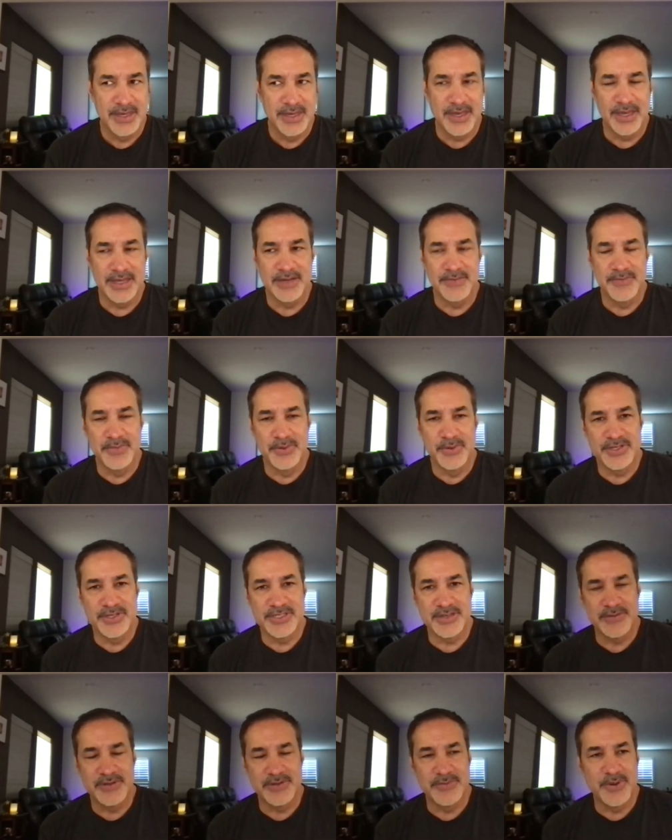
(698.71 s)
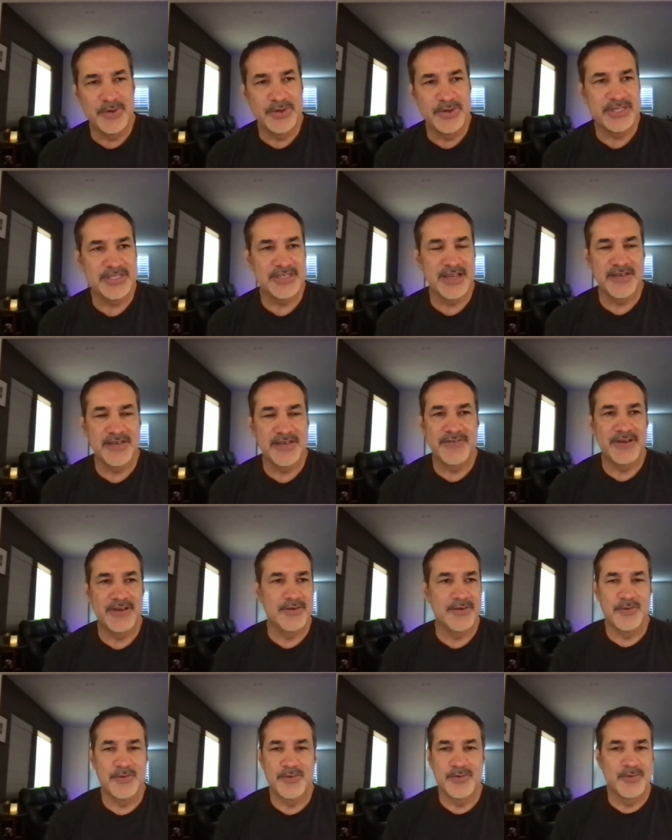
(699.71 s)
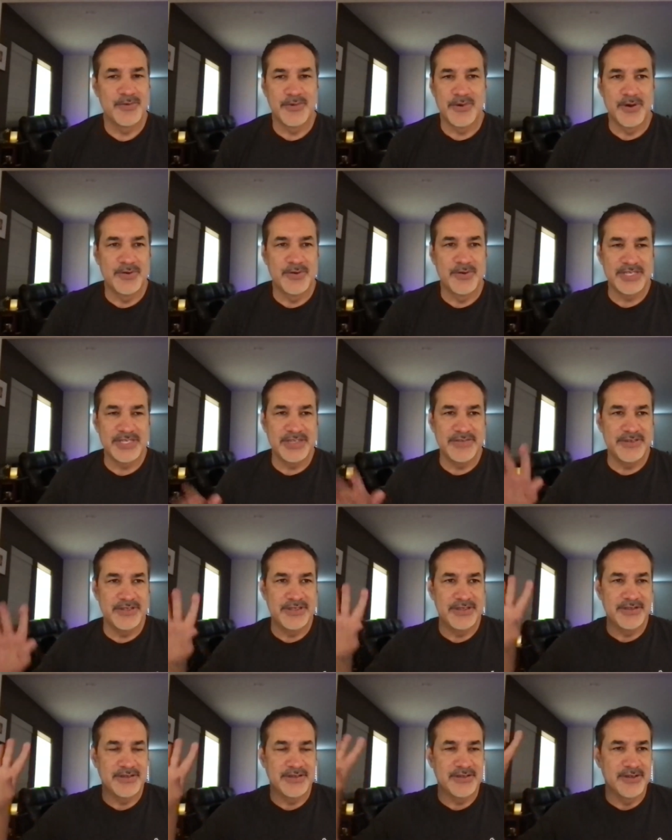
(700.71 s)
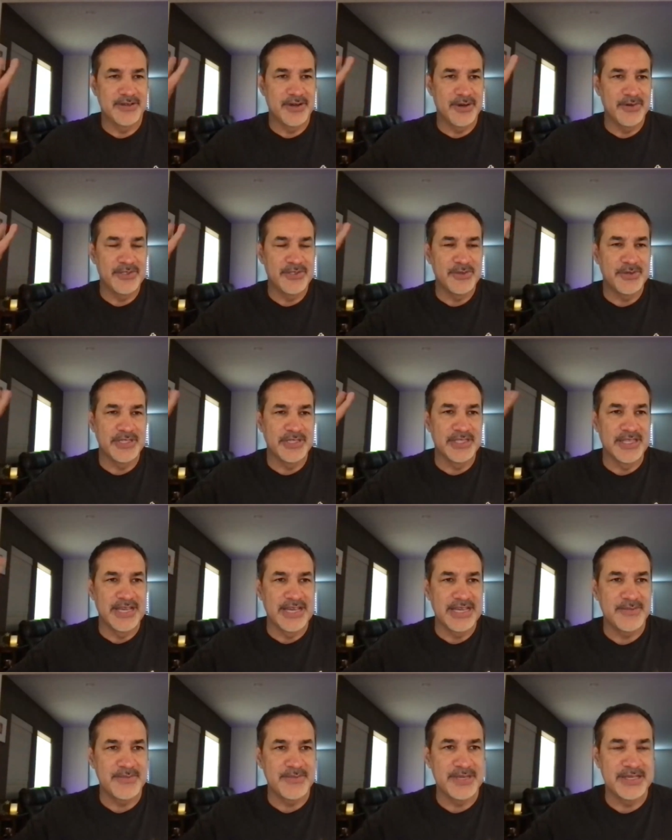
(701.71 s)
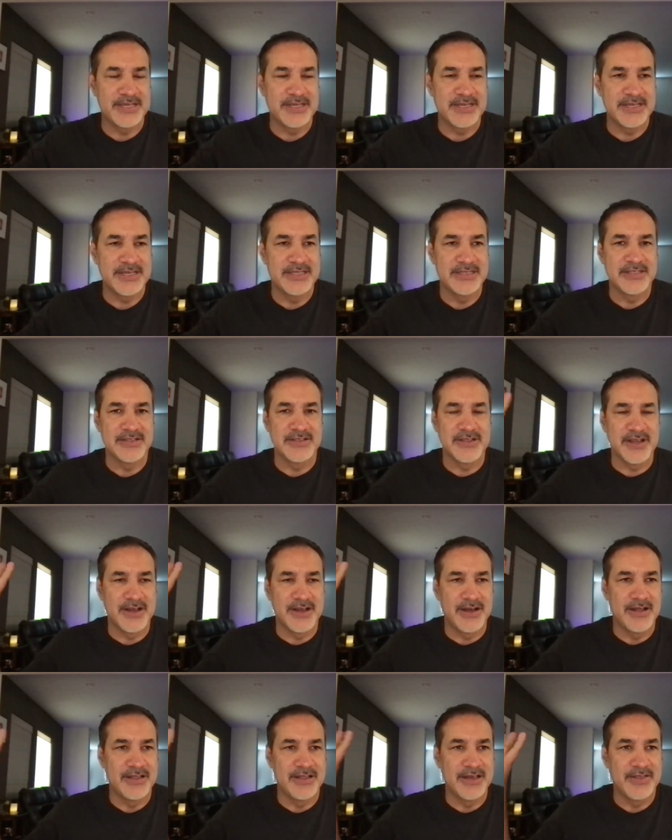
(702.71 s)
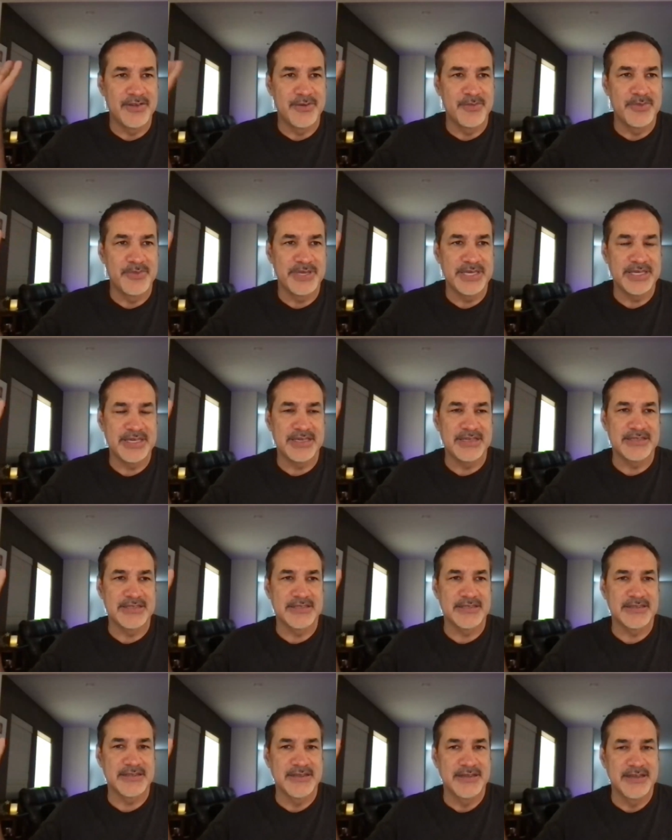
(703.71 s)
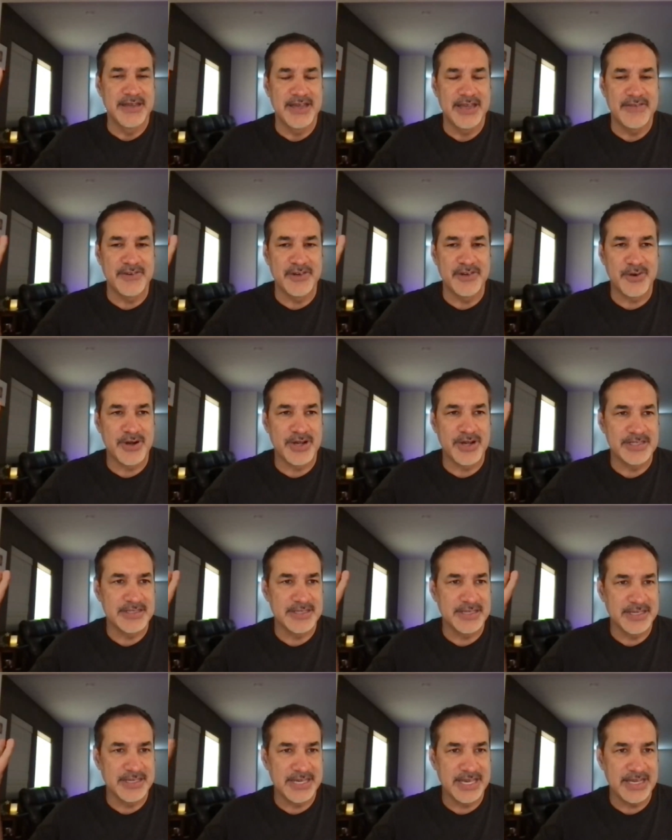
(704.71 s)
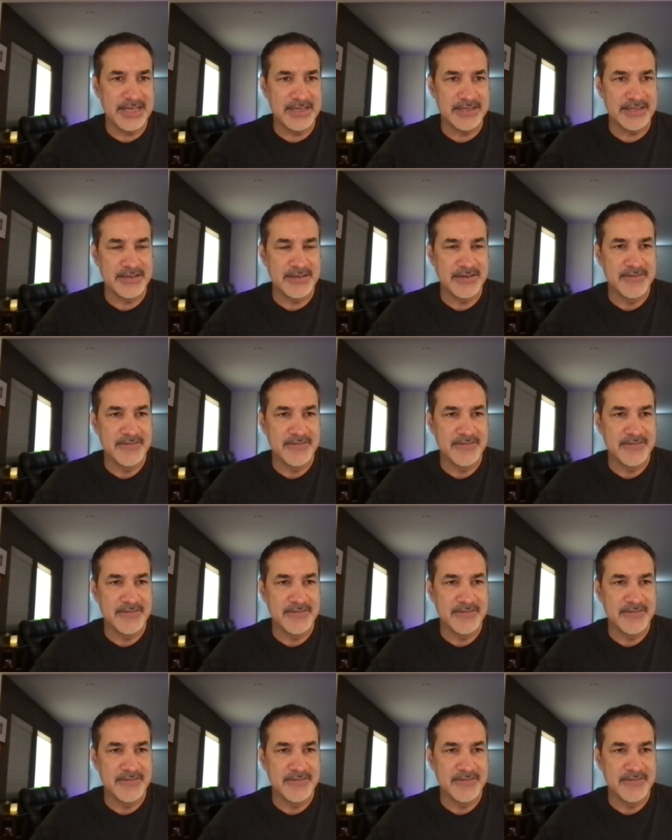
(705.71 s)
And in Buddhism, the Bodhisattva won't even go to enlightenment until all other beings have crossed the gate,